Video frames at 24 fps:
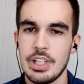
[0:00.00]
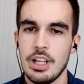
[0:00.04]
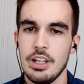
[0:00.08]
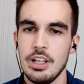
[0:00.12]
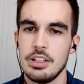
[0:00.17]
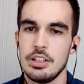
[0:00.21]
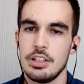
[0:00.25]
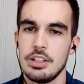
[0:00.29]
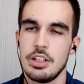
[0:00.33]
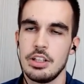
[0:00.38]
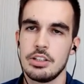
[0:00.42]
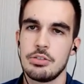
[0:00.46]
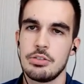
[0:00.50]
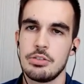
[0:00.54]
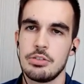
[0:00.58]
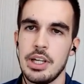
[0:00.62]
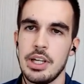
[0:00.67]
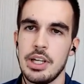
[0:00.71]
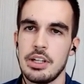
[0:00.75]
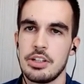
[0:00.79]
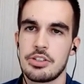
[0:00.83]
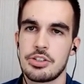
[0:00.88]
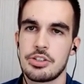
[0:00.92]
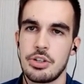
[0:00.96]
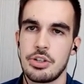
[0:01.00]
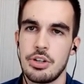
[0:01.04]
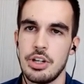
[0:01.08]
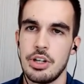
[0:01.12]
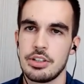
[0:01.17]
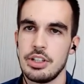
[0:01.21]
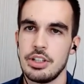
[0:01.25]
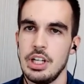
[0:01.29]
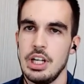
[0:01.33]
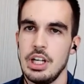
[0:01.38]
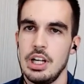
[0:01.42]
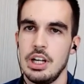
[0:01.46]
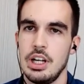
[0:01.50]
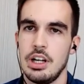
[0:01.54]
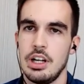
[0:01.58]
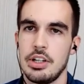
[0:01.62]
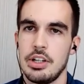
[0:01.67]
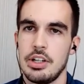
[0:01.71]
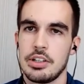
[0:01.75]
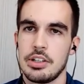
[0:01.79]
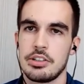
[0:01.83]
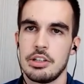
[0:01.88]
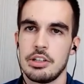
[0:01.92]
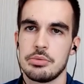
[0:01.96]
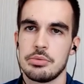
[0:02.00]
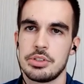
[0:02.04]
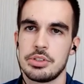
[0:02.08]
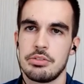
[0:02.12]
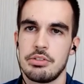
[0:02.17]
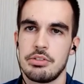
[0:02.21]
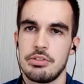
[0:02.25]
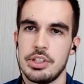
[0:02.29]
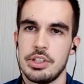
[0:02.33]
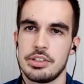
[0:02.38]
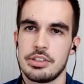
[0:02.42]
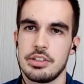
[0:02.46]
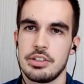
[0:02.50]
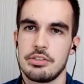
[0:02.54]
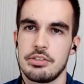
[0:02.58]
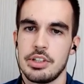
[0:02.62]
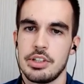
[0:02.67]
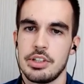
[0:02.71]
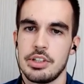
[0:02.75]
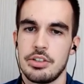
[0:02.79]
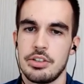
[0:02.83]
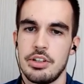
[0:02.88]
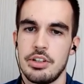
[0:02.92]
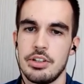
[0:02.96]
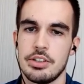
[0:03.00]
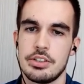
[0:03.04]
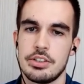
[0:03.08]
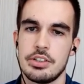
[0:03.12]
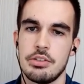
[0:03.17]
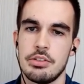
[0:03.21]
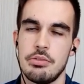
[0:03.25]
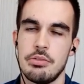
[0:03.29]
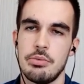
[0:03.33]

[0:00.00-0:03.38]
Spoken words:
To make it short, when it comes to the risk and returns,